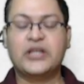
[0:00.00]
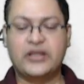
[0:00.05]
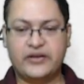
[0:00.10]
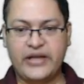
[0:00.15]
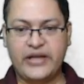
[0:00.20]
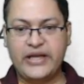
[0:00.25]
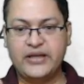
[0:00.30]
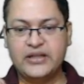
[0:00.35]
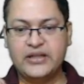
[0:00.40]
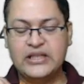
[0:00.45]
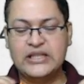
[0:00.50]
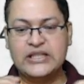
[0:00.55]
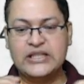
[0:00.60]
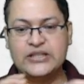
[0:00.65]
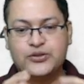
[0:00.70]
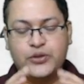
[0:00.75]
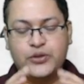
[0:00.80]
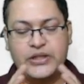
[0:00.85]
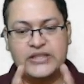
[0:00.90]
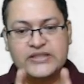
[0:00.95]
Right?
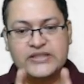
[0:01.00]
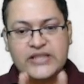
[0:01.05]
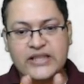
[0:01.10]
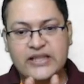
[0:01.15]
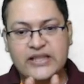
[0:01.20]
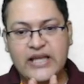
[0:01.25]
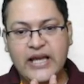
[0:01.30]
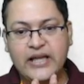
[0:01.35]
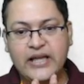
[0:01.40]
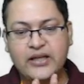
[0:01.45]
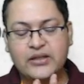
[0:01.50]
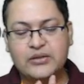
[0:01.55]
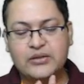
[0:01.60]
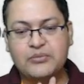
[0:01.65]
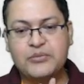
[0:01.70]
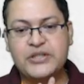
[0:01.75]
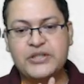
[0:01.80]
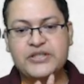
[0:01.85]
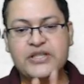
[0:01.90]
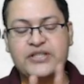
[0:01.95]
So he said that
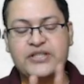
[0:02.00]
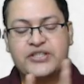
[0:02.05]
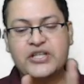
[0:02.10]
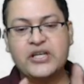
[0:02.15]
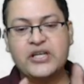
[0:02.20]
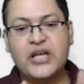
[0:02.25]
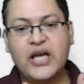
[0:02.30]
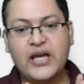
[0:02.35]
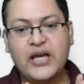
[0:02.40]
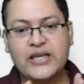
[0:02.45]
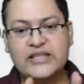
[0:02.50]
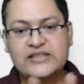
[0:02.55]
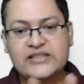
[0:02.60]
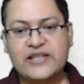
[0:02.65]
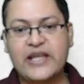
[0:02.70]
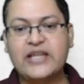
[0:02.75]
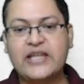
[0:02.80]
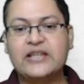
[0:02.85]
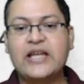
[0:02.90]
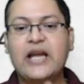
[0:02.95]
Mr. Jinnah is
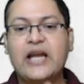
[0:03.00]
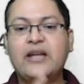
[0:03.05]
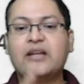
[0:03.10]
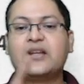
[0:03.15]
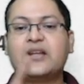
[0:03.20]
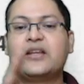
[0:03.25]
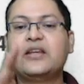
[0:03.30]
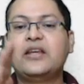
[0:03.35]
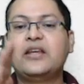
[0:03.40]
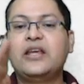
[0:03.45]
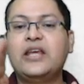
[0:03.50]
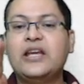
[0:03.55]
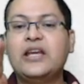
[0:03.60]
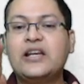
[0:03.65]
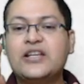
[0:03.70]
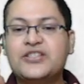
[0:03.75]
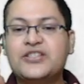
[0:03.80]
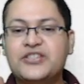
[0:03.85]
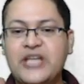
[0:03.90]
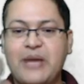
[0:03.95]
like that
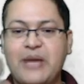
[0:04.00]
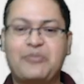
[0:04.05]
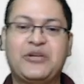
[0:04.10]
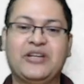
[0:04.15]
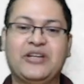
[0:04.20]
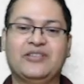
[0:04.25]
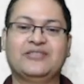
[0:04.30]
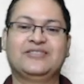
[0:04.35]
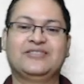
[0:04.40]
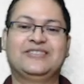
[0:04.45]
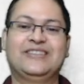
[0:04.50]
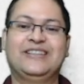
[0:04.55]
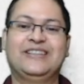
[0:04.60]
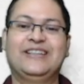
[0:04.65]
English captain.